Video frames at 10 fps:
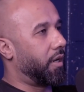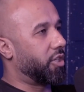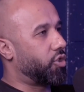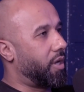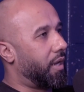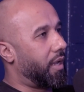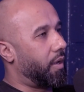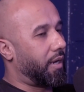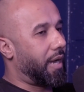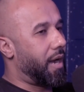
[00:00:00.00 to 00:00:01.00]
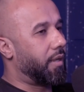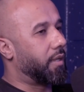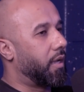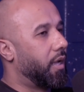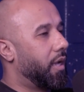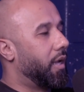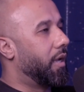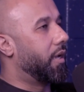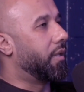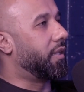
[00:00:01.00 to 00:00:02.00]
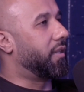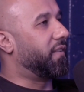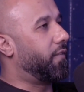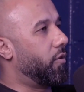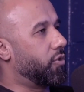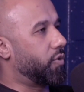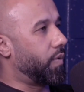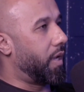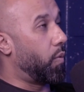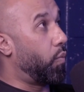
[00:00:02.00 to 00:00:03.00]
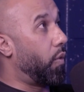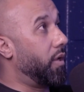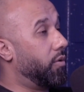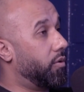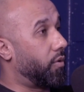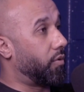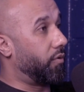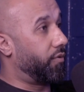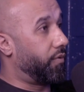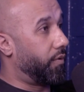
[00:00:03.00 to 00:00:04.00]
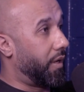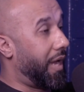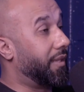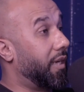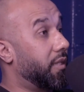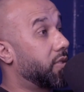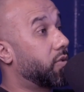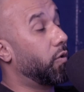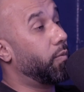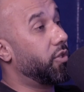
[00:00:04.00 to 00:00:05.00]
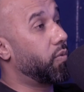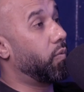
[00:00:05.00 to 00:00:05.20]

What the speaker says: in Australia, in Canada, the divorce rate went to the roof, and there's so much